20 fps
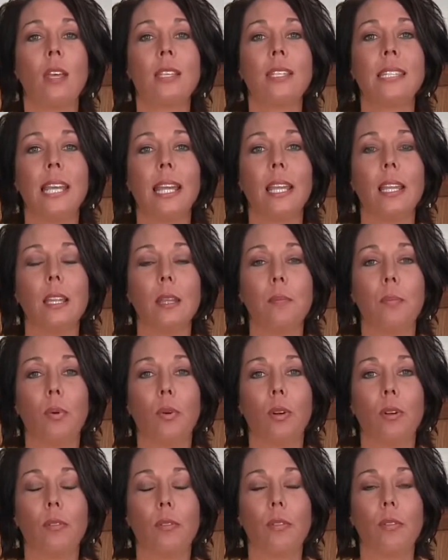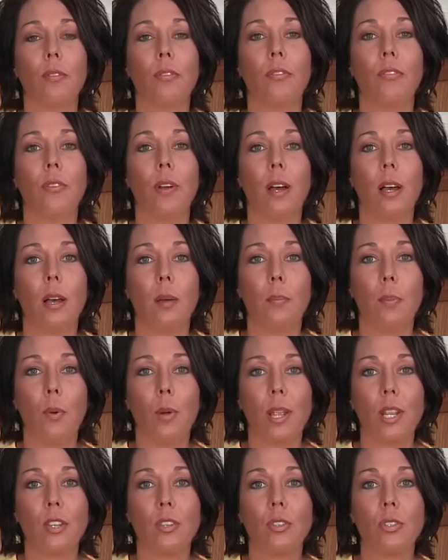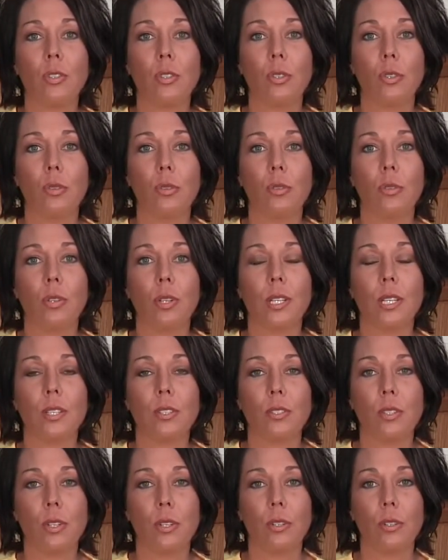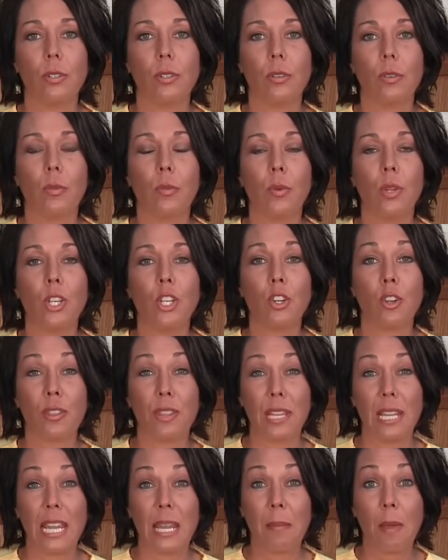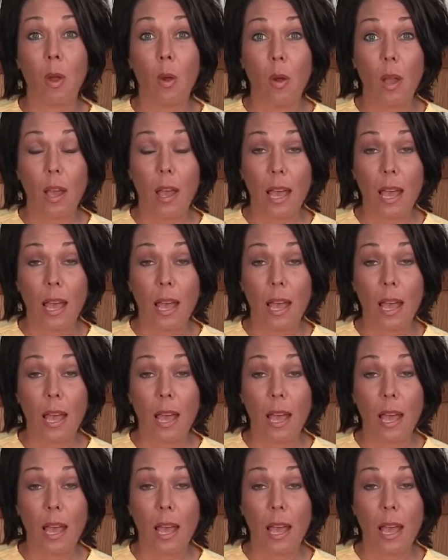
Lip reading: Second important point to consider when you're thinking about